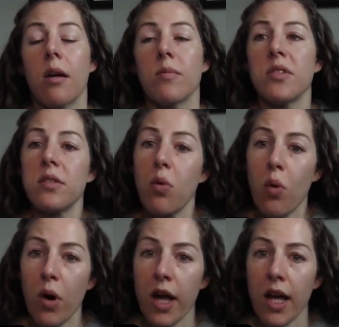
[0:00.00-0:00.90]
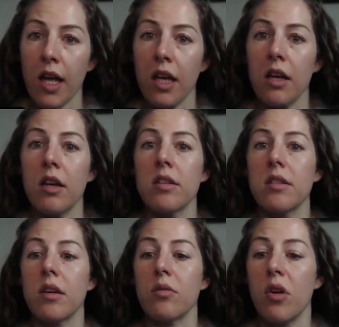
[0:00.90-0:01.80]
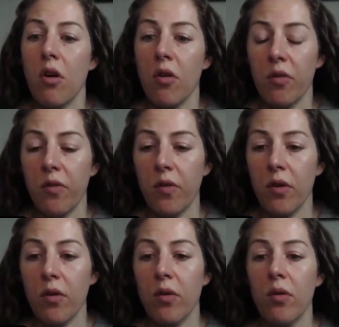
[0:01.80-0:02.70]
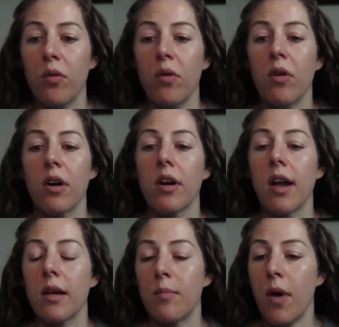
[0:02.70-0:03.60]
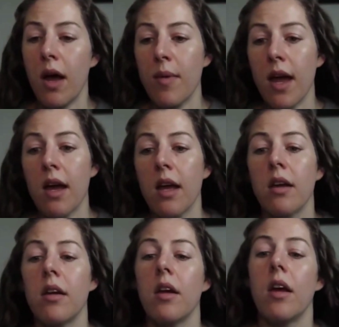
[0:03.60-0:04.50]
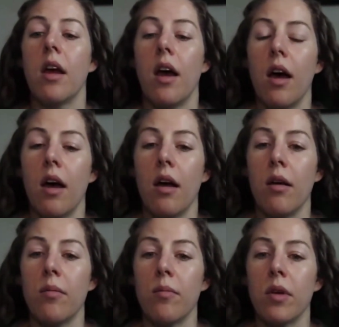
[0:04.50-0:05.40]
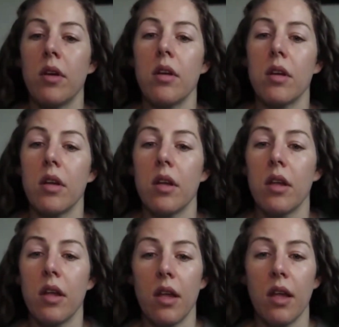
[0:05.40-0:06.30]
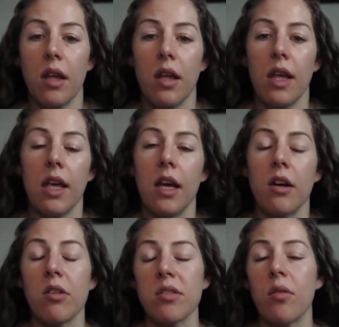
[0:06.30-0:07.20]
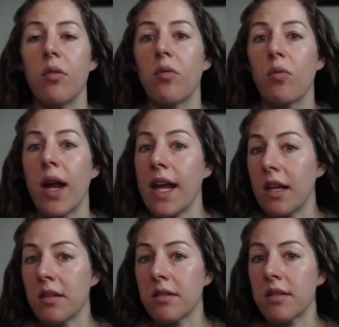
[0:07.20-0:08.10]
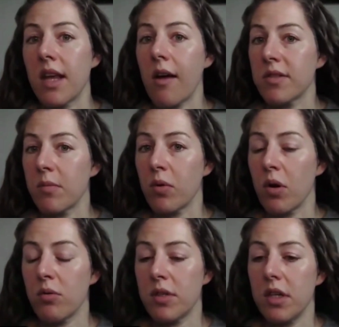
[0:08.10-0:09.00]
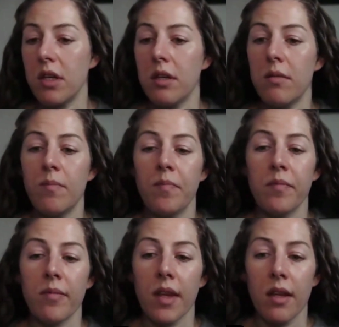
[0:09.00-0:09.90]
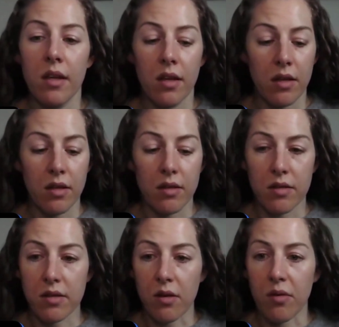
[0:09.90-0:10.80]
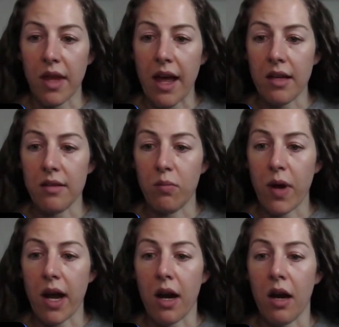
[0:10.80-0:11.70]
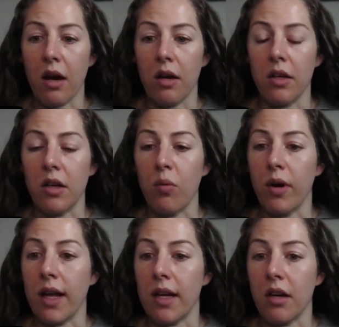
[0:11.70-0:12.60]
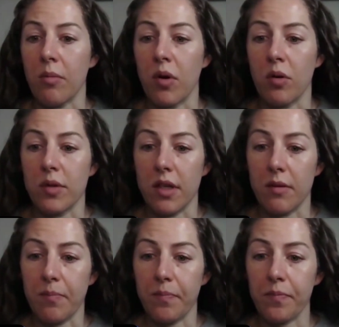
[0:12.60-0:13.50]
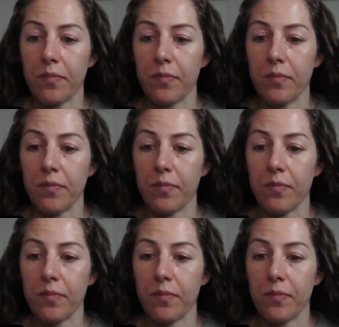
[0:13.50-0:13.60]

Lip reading: soy, so tofu or edamame, um, and also grains have some protein. So that is where we're getting our protein.